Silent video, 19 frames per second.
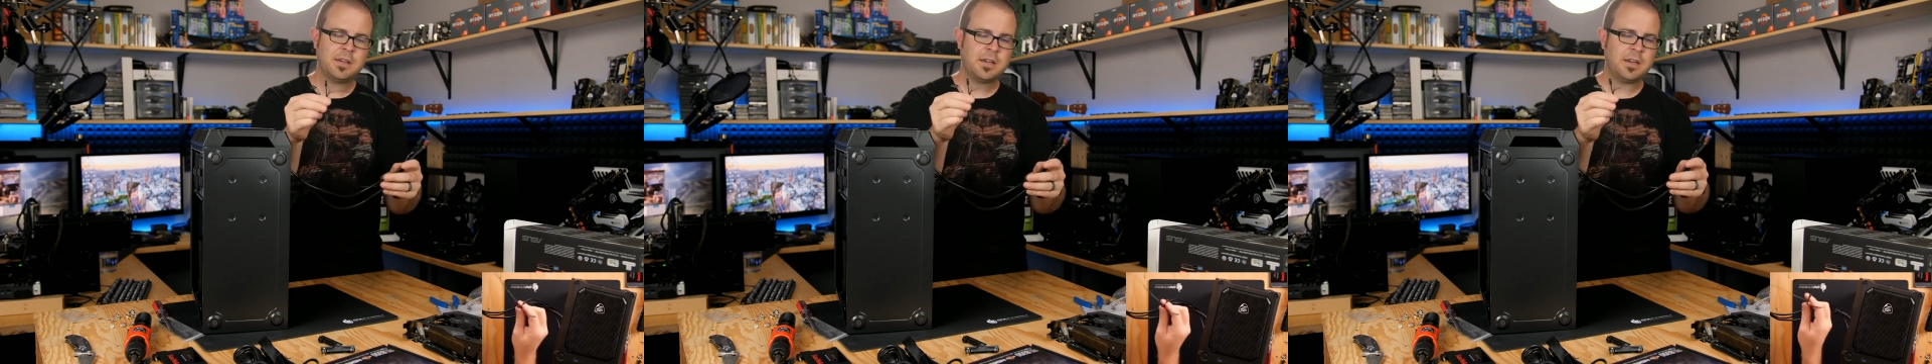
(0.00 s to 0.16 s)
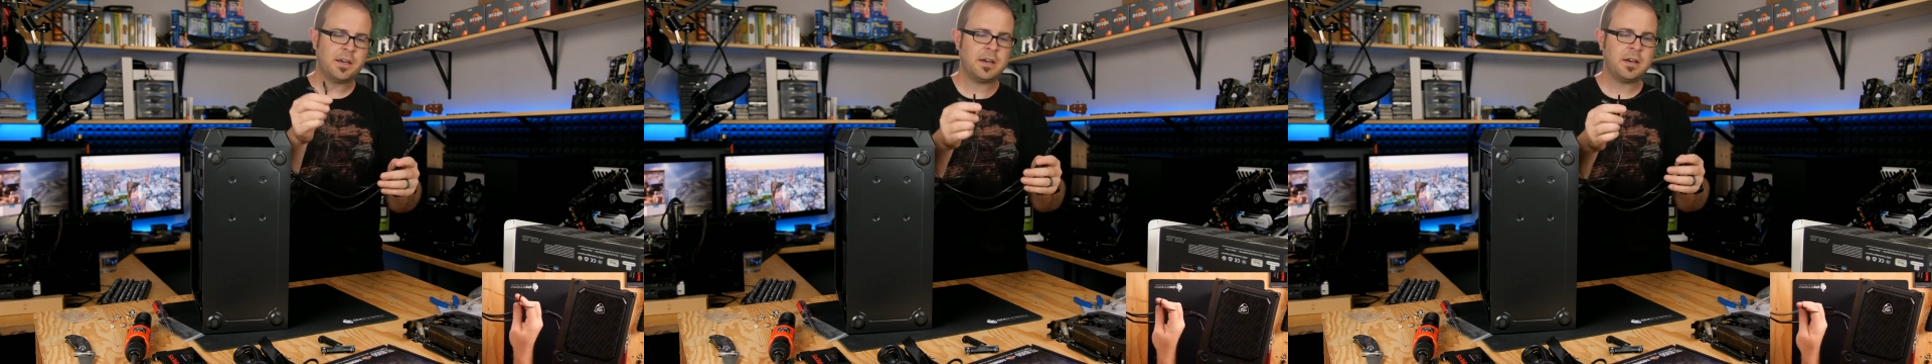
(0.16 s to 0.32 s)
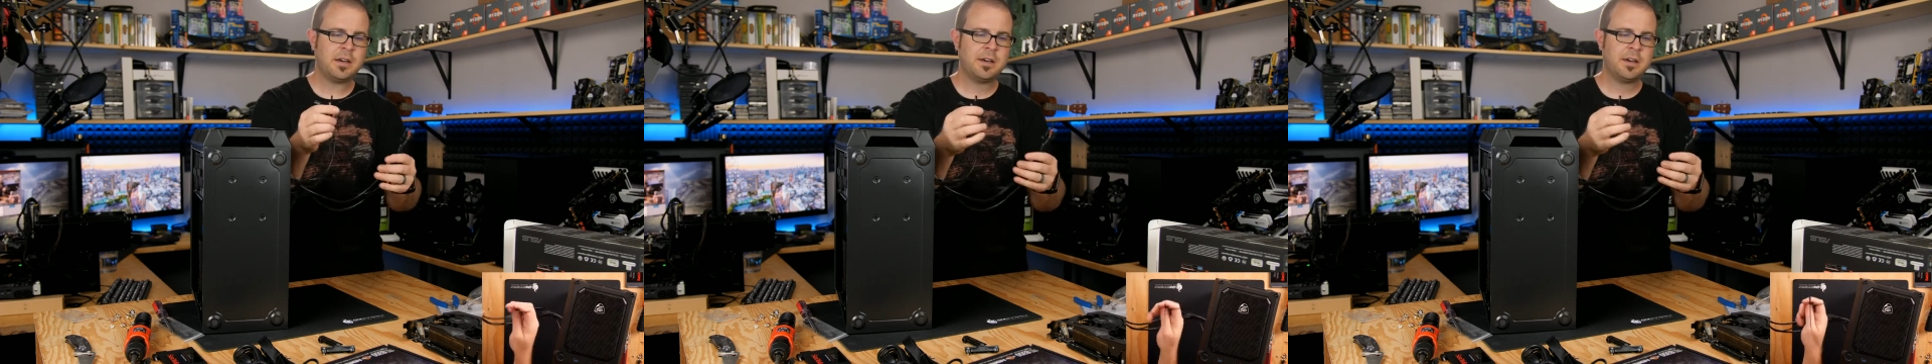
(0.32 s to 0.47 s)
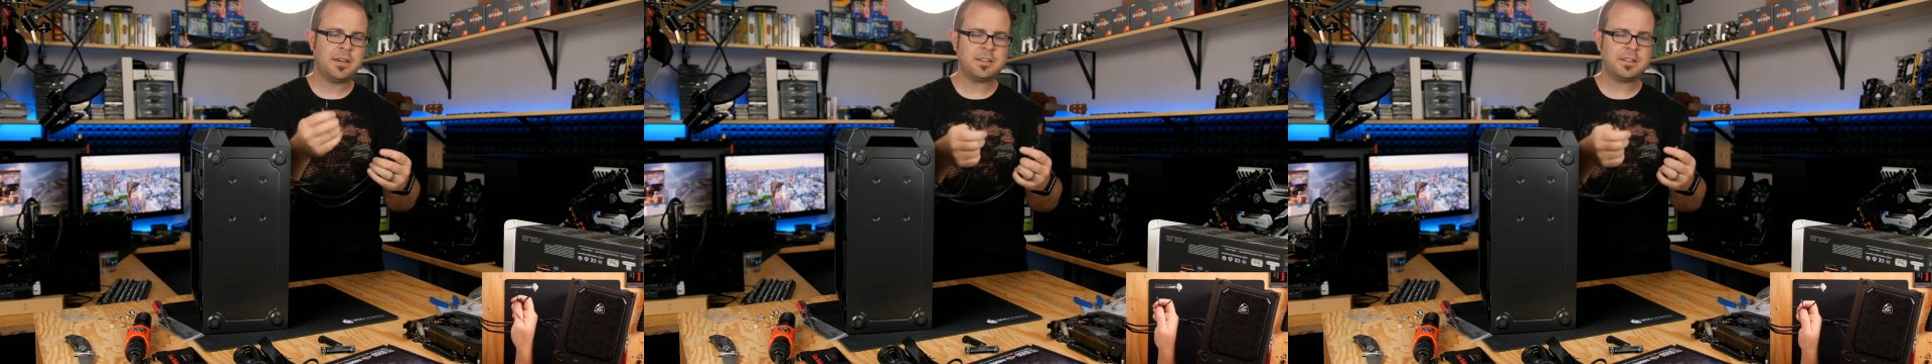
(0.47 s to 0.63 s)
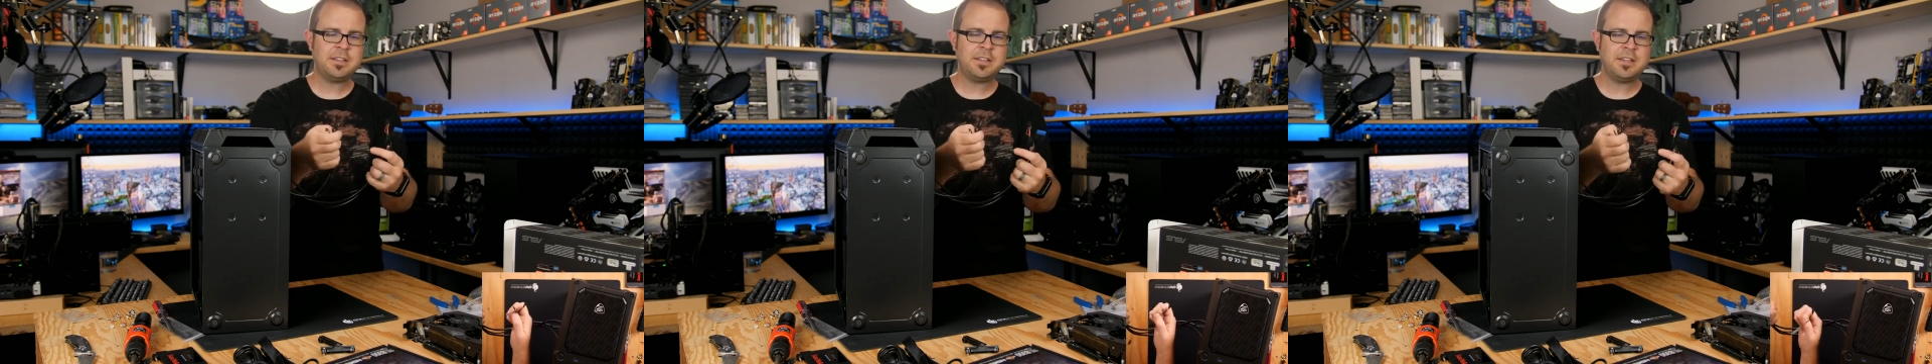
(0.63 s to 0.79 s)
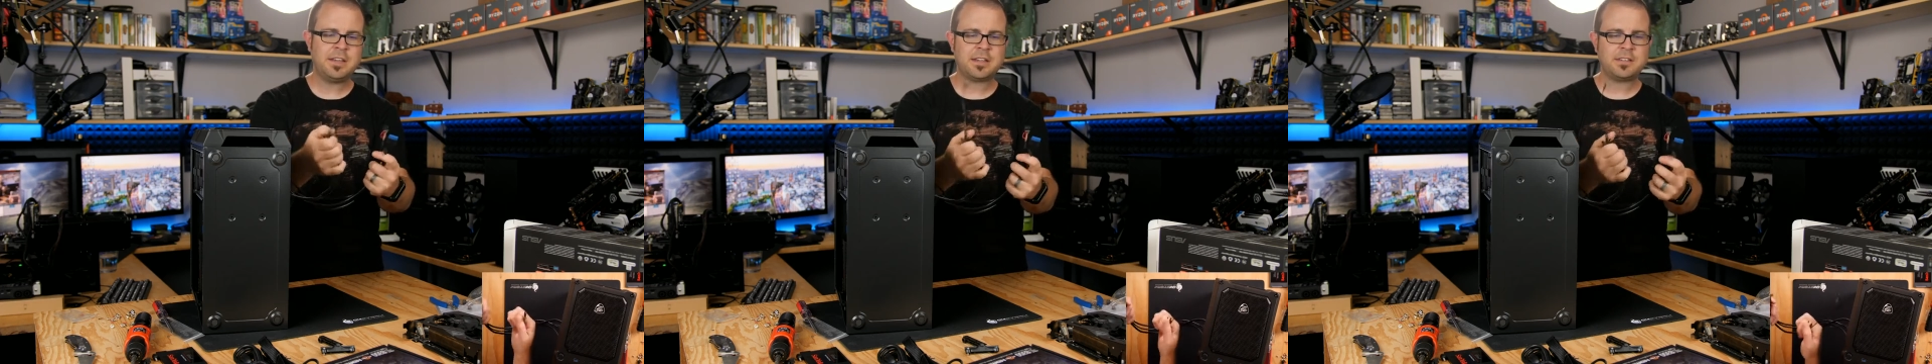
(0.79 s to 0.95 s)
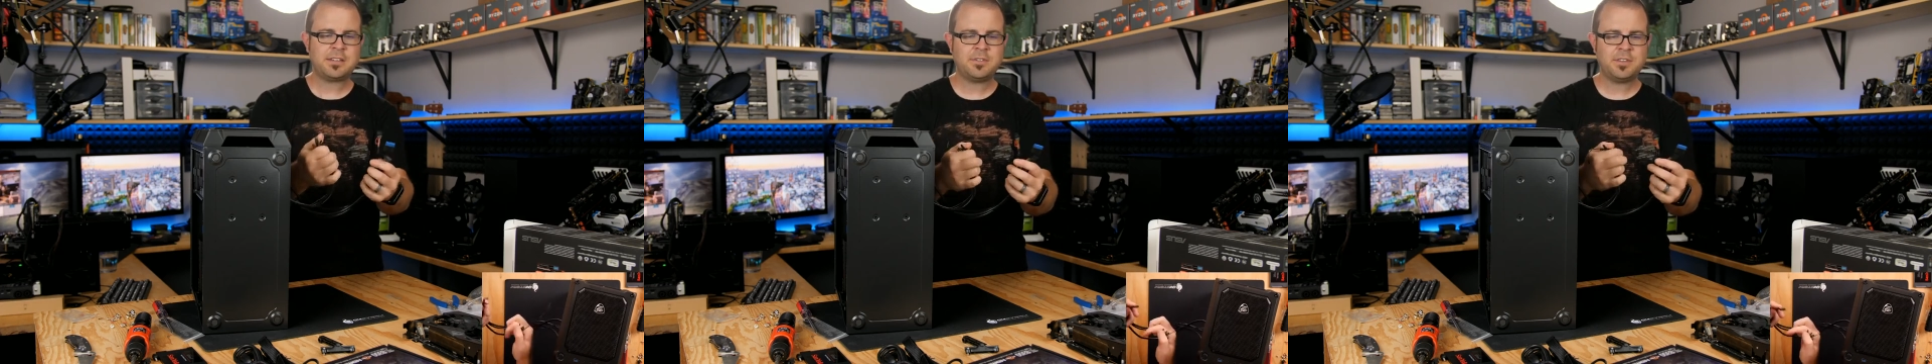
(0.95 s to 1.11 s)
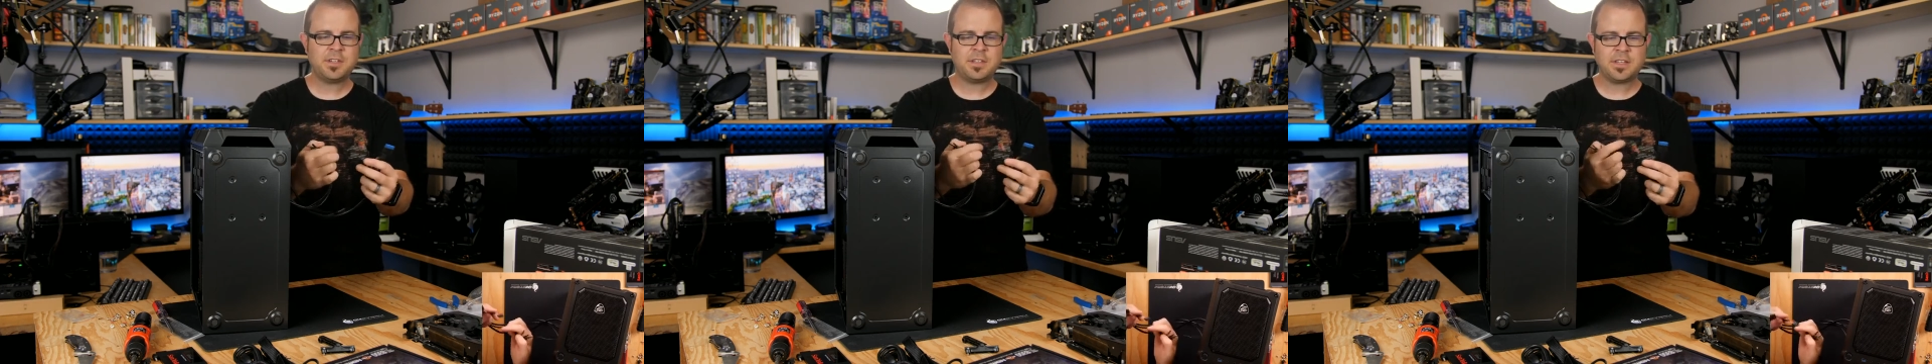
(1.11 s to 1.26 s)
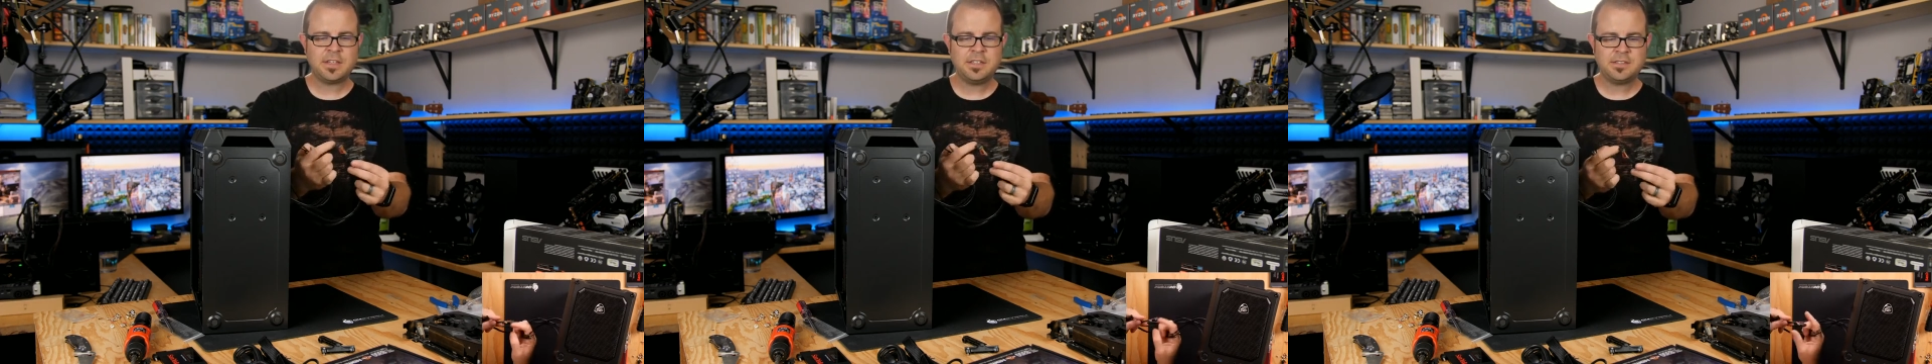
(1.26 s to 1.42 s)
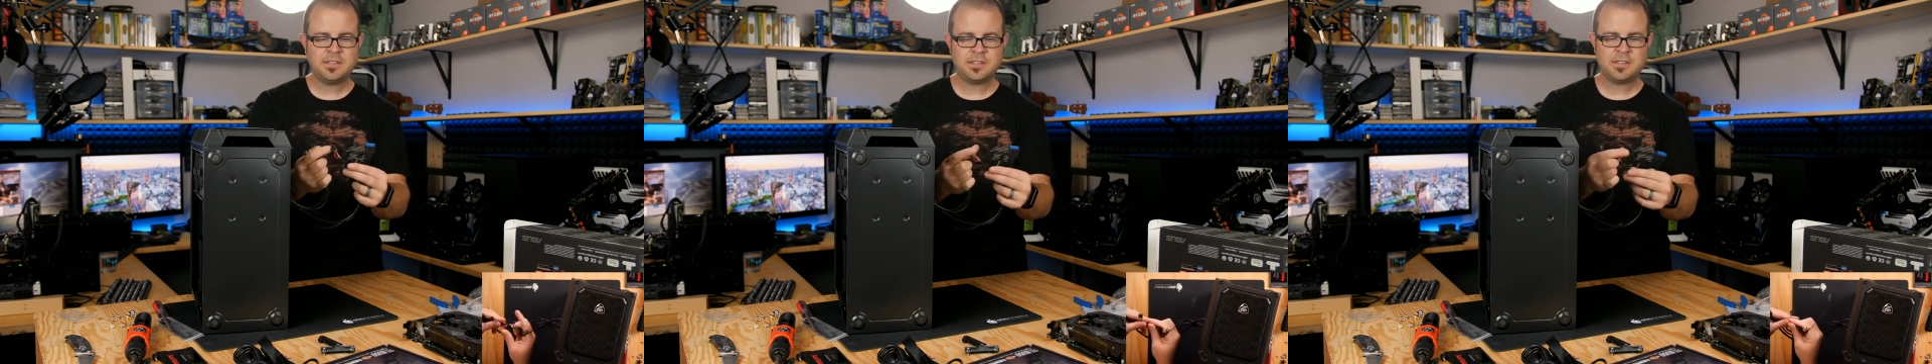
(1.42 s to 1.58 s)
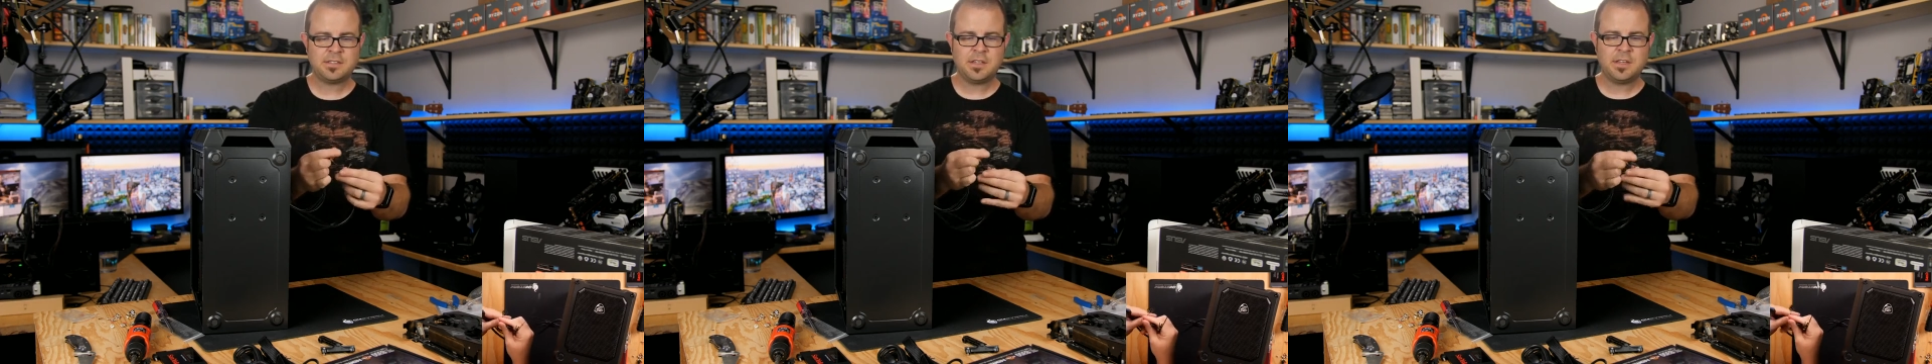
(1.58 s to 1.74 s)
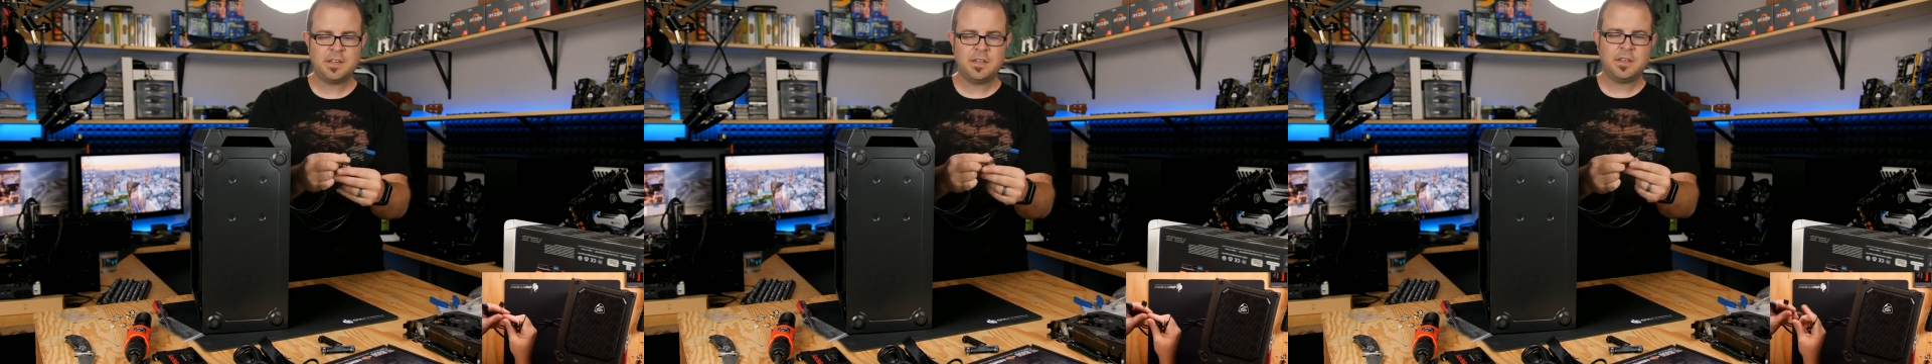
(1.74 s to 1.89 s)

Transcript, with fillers: LED activity lights.